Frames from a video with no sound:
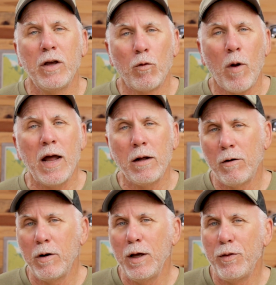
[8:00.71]
in right
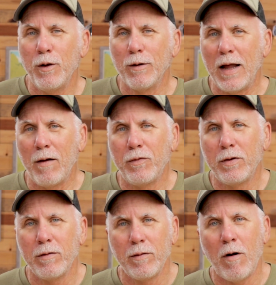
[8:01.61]
underneath your left
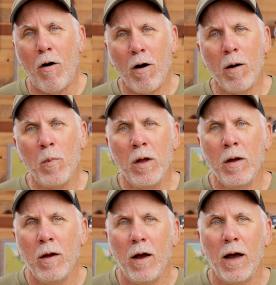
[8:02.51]
arm,
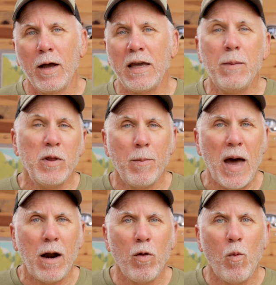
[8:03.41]
keeping them
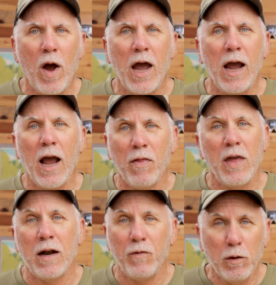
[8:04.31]
out of the way. And
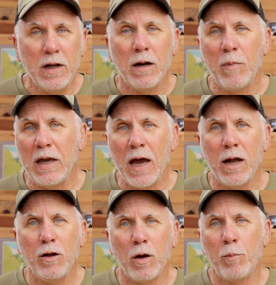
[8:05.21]
then if you need them
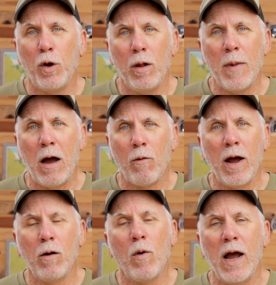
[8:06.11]
again, you can pull them out
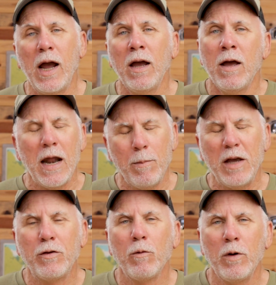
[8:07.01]
right away, and it
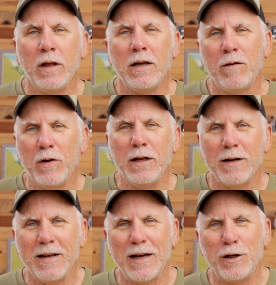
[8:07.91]
makes it really
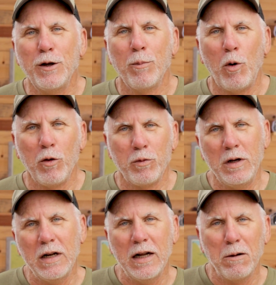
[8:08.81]
convenient to get to your poles when
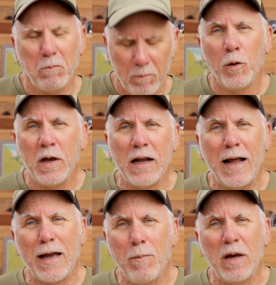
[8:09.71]
you need them. So again,
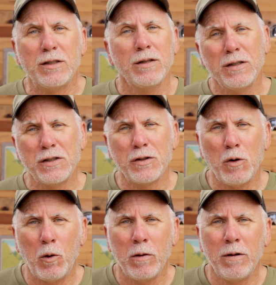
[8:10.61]
like I mentioned, this is a
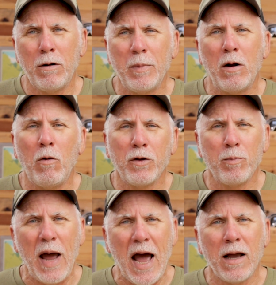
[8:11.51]
little bit older
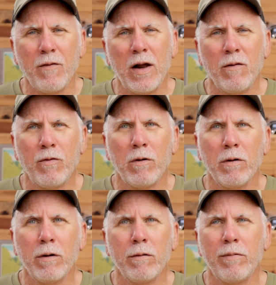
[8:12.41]
pack. I've had it
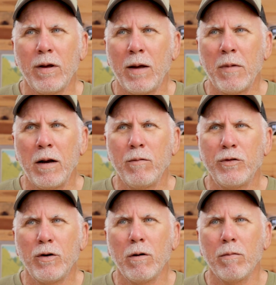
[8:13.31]
for, I'm not even
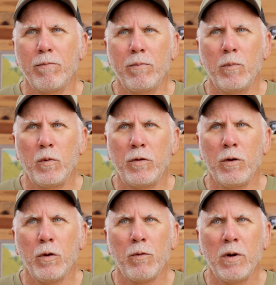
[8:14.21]
sure,
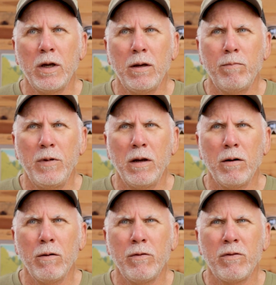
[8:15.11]
2 or 3
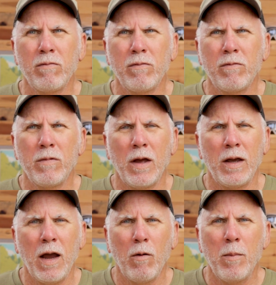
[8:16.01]
years. I
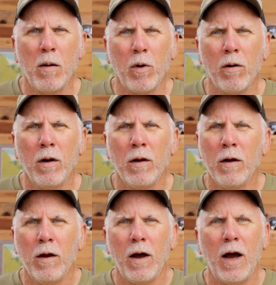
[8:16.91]
can't remember.
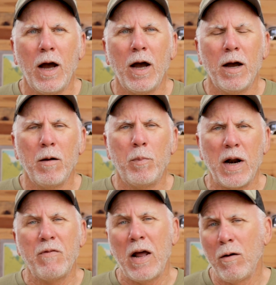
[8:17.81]

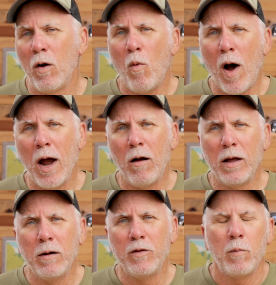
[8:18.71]
But I've had it a
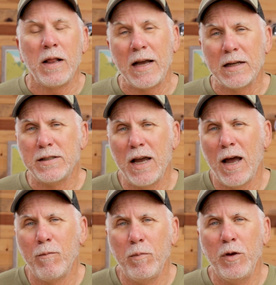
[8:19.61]
while, but like I say,
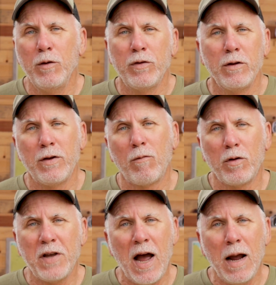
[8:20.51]
I've used it
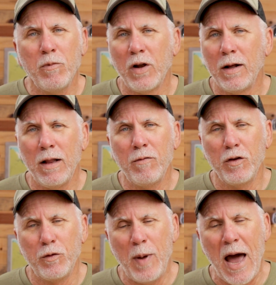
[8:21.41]
several times and I love
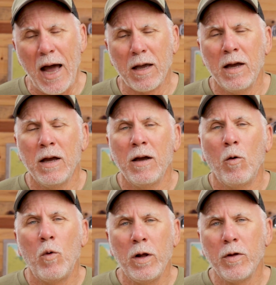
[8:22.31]
this pack.
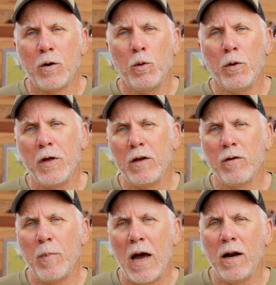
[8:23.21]
One of the cool things
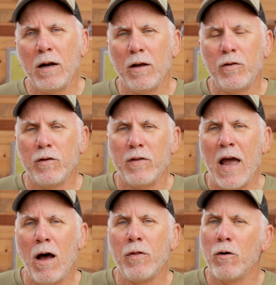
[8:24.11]
about it is
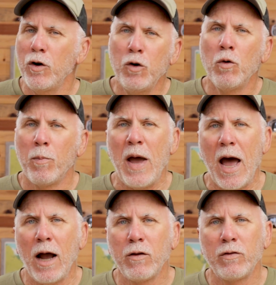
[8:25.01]
now their newer
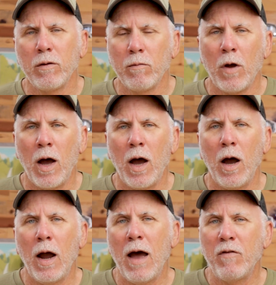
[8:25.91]
packs
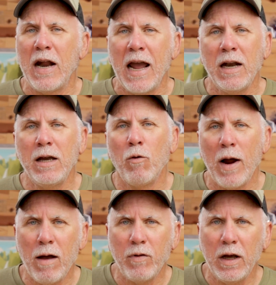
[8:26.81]
have an
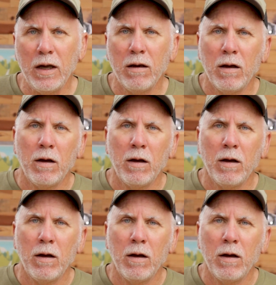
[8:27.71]
anti-gravity